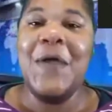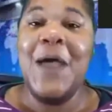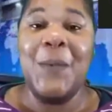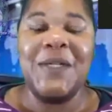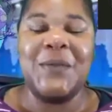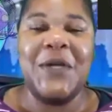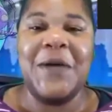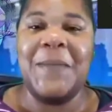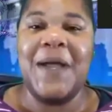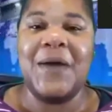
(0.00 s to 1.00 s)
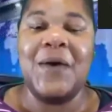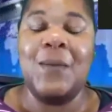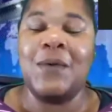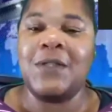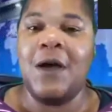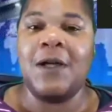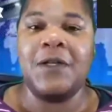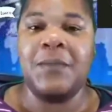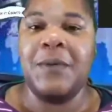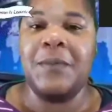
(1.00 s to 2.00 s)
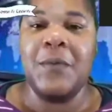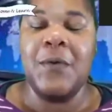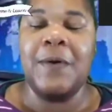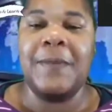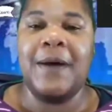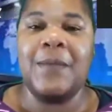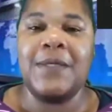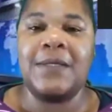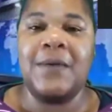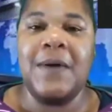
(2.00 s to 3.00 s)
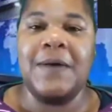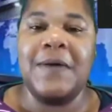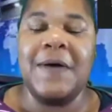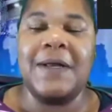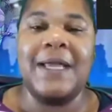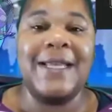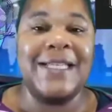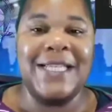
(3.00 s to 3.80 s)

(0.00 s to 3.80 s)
and once we come back on, we'll talk a little bit more about what's going on in